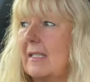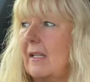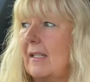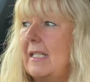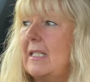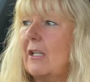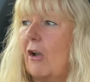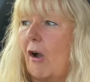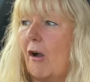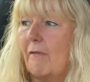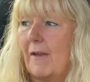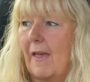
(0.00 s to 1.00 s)
I need to
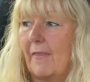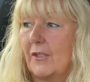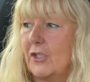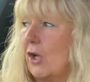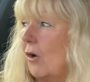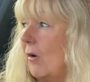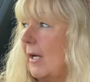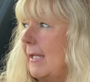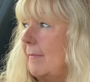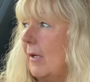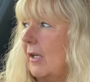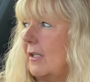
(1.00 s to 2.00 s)
carve out the
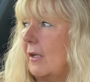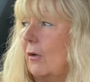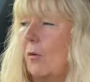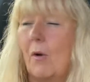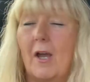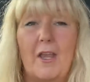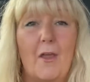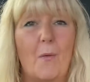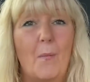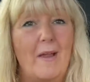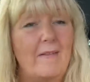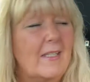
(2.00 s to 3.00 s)
time. I don't quite know
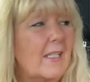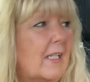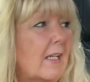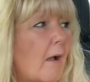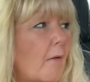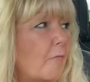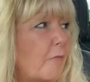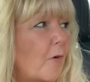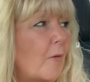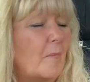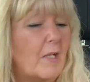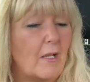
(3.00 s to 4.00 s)
where it's going to come
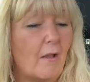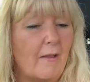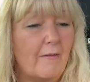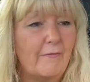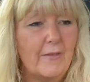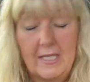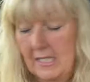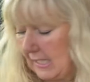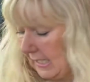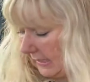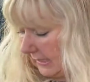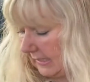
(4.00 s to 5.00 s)
from, but life,
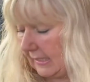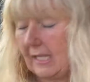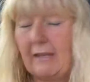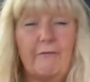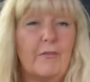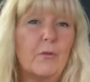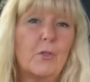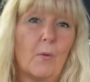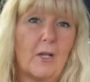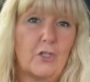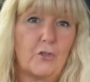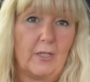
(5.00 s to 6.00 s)
it feels
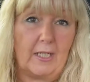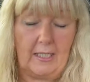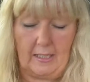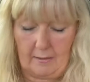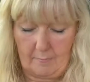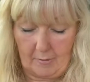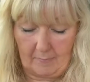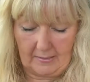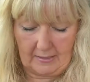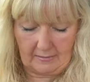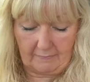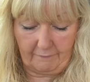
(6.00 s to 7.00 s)
quite tricky at the moment. It
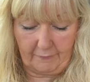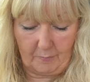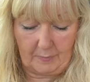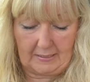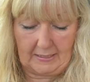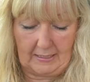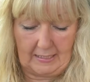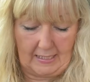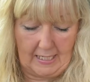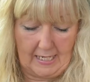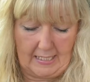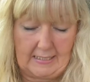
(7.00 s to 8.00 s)
doesn't feel particularly
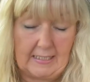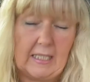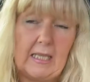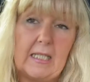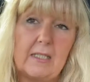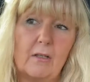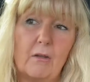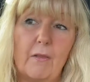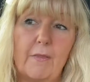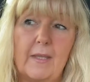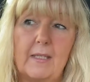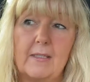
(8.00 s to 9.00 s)
easy, and there's a lot of
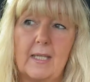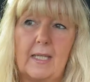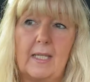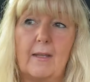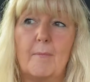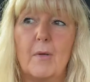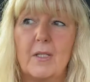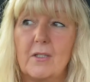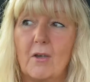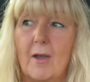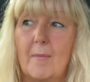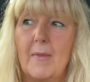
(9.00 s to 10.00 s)
things taking up my
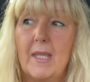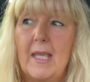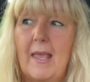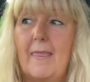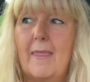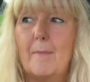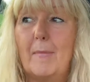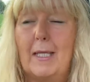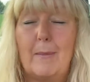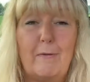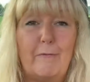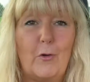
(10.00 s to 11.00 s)
time that are
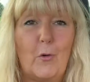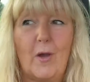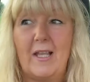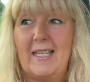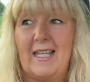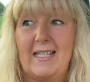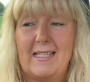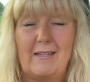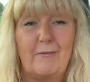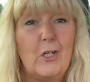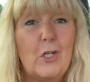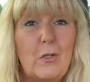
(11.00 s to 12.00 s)
making me feel quite negative,
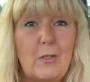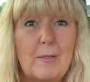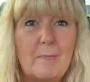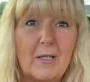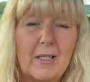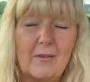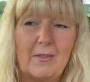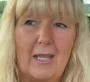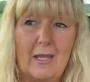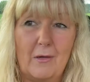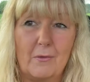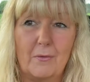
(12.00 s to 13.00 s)
including my own
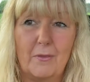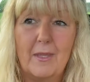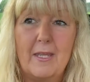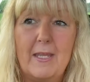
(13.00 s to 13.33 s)
health.